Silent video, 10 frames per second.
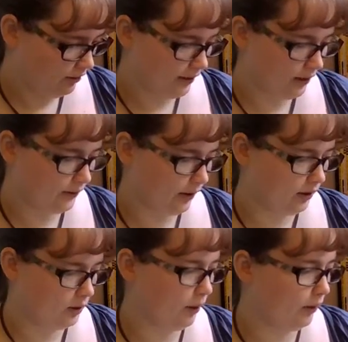that I was telling
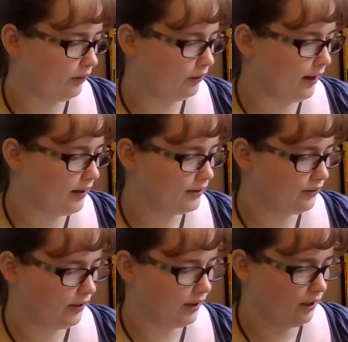you about in the last
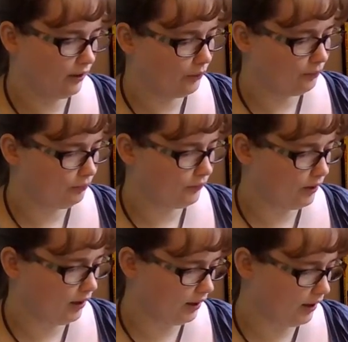video,
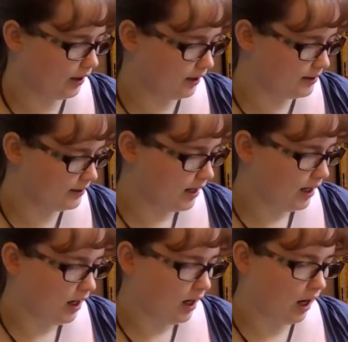and
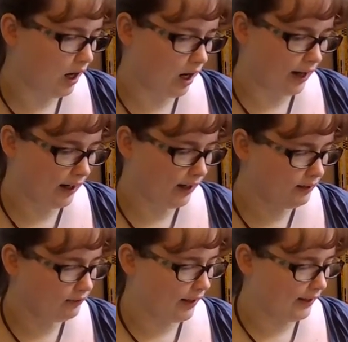I kind
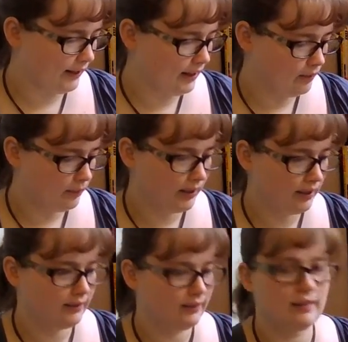of like it
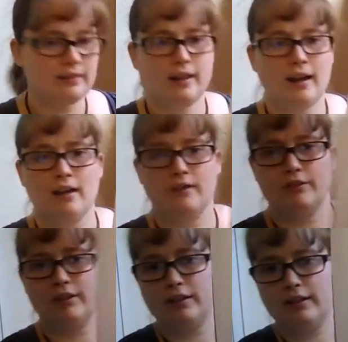because it does have
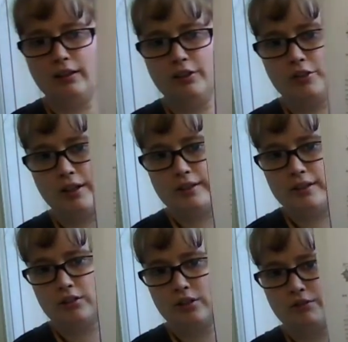English
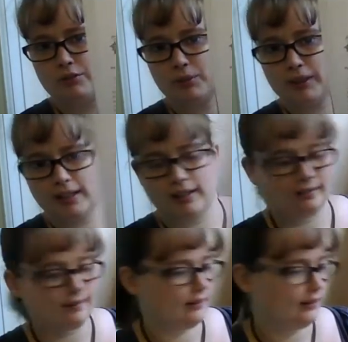translation of the
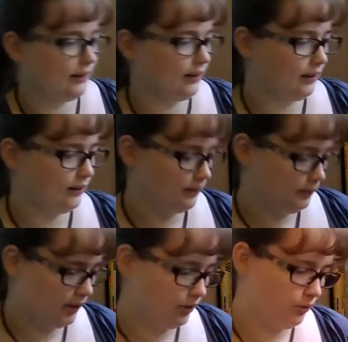readings. And let
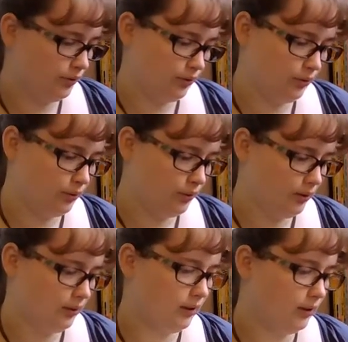me go to
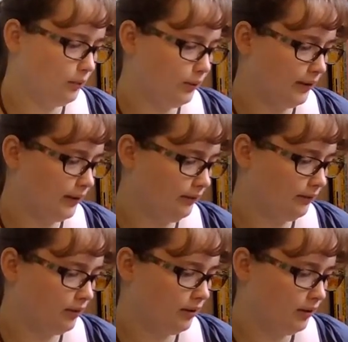one that
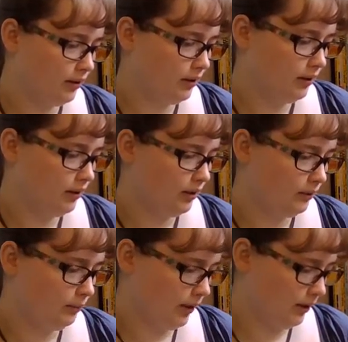
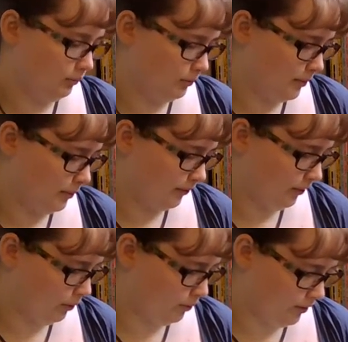I don't remember if I
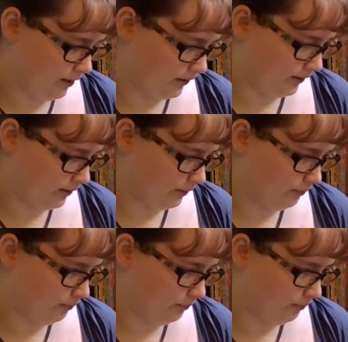wrote in this.